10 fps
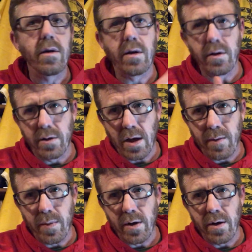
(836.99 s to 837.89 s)
you
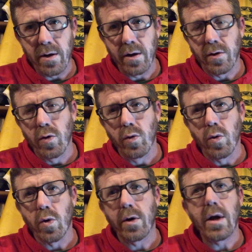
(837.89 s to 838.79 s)
type in it in
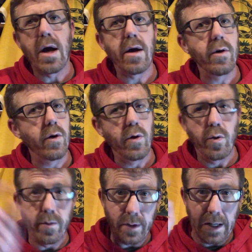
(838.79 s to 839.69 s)
Google or
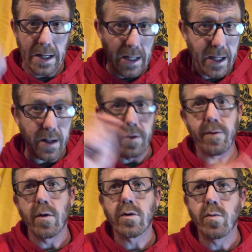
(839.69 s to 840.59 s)
Yahoo and click the
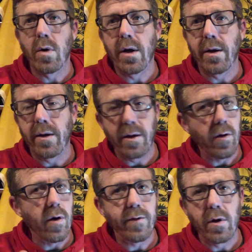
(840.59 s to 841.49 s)
first one and then
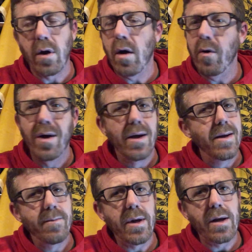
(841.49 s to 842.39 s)
off you go.
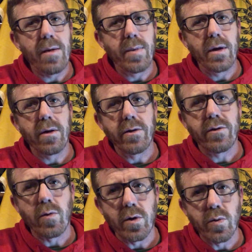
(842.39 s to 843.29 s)
Might not be a good
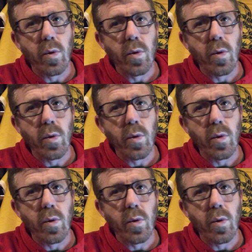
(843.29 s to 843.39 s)
source.